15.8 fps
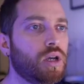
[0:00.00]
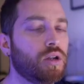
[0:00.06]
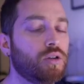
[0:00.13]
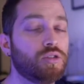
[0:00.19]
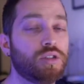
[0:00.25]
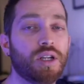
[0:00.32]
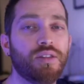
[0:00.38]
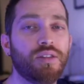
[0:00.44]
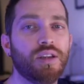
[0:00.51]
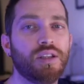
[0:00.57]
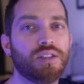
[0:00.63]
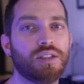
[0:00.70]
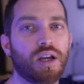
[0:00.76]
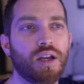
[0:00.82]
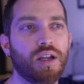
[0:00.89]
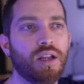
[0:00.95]
To start the
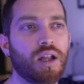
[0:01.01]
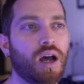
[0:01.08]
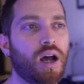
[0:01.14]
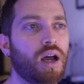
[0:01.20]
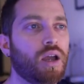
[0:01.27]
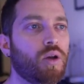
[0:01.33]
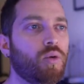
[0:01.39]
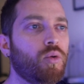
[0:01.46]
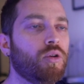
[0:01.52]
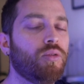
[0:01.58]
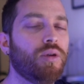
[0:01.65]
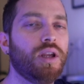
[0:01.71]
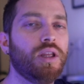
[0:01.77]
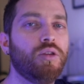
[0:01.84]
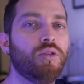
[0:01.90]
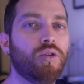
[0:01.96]
design, I will
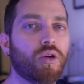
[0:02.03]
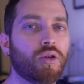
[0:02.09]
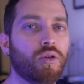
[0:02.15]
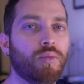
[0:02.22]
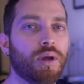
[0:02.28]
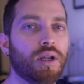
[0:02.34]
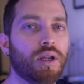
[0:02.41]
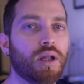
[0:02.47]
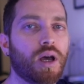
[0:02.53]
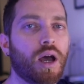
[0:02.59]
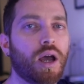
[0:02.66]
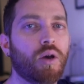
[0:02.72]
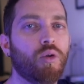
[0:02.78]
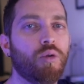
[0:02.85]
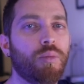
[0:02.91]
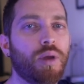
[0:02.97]
create a new document. I
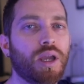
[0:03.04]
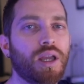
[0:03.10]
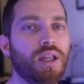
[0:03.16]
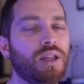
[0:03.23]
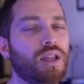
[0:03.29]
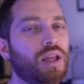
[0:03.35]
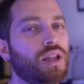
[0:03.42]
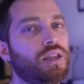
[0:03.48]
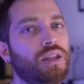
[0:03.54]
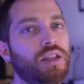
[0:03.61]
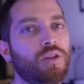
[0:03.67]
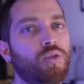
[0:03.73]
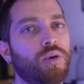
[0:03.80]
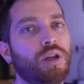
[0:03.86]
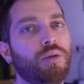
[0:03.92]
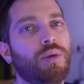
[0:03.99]
will make it
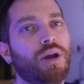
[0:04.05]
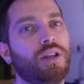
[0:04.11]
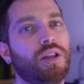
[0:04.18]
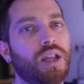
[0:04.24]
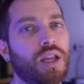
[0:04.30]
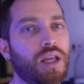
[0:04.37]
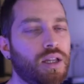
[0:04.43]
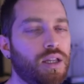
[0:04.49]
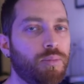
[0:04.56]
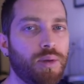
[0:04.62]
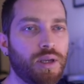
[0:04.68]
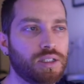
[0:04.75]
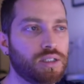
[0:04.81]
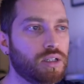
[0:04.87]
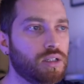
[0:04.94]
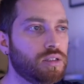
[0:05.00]
1920 by 1080
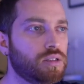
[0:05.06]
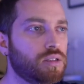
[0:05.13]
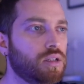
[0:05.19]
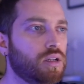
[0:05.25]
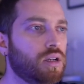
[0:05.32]
pixels.